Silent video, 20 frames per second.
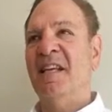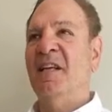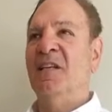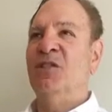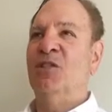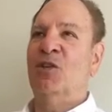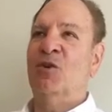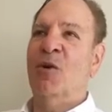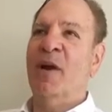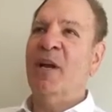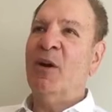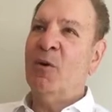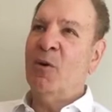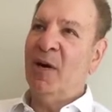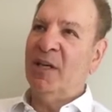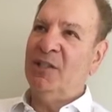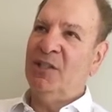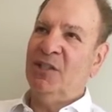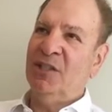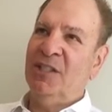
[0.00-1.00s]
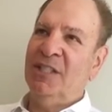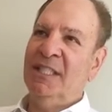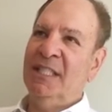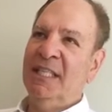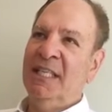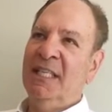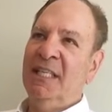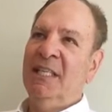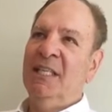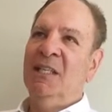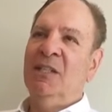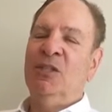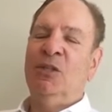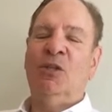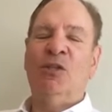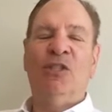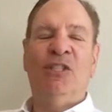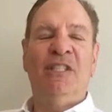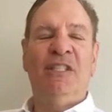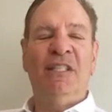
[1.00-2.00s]
It's a great question.
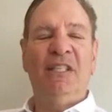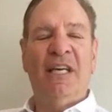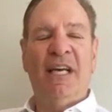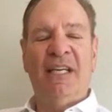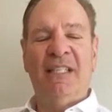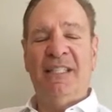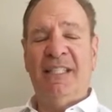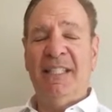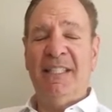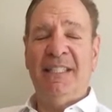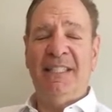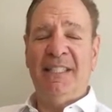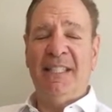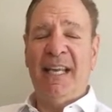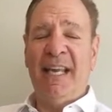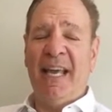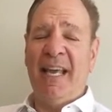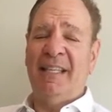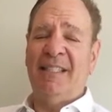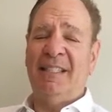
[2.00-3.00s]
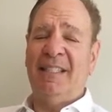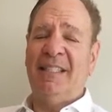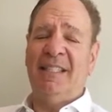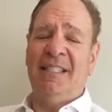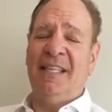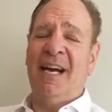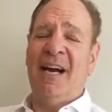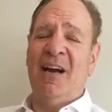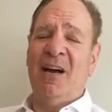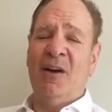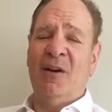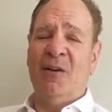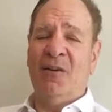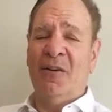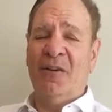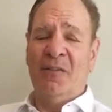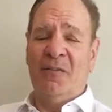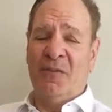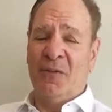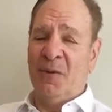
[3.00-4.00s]
So
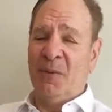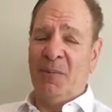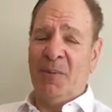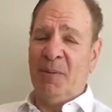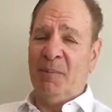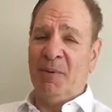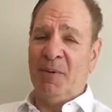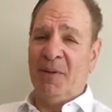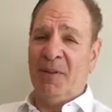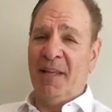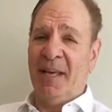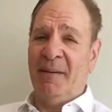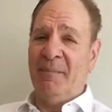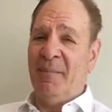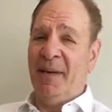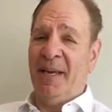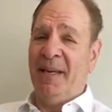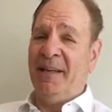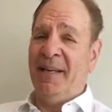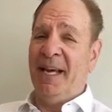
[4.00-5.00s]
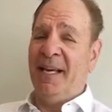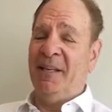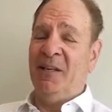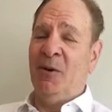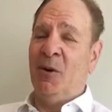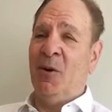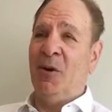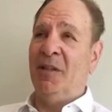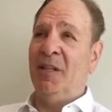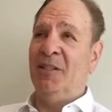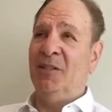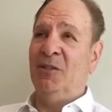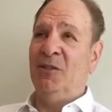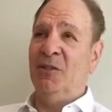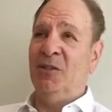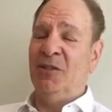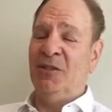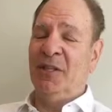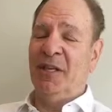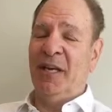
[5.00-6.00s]
DSCR, for people that may not know unless
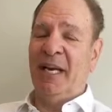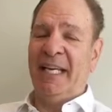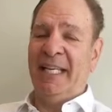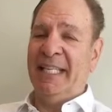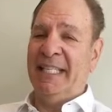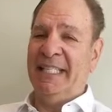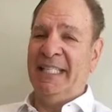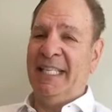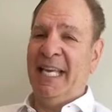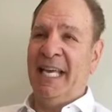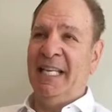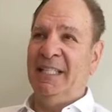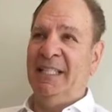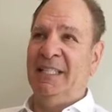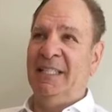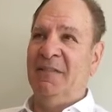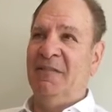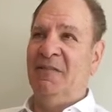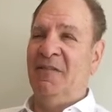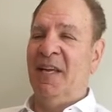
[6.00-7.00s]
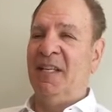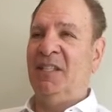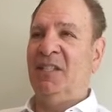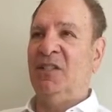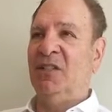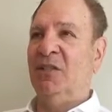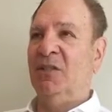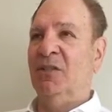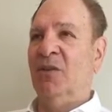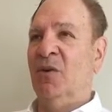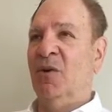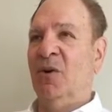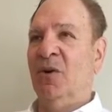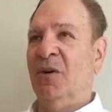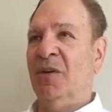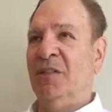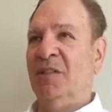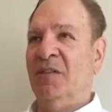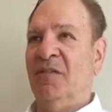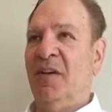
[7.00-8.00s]
you're like an intense investor
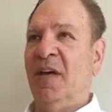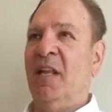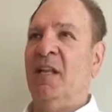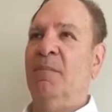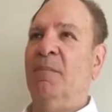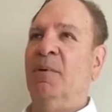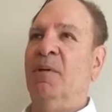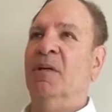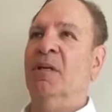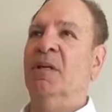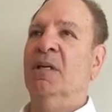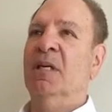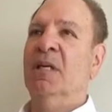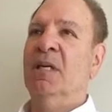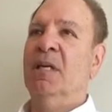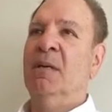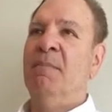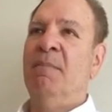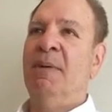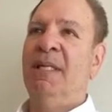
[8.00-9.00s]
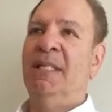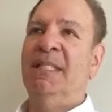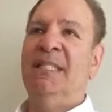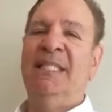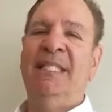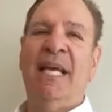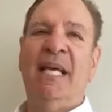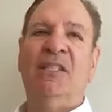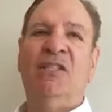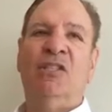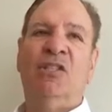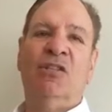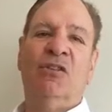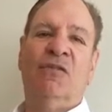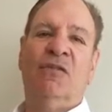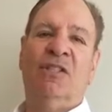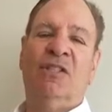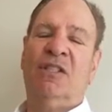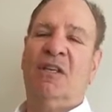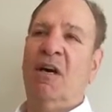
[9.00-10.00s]
or a developer, means debt
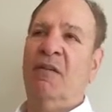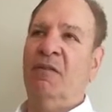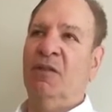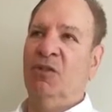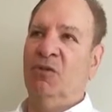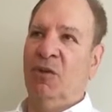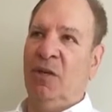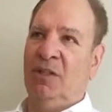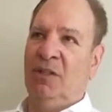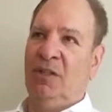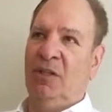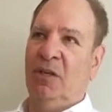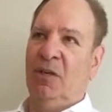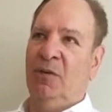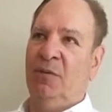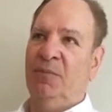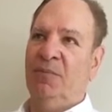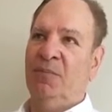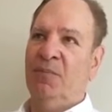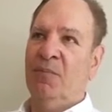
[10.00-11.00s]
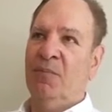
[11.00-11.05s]
service coverage ratio.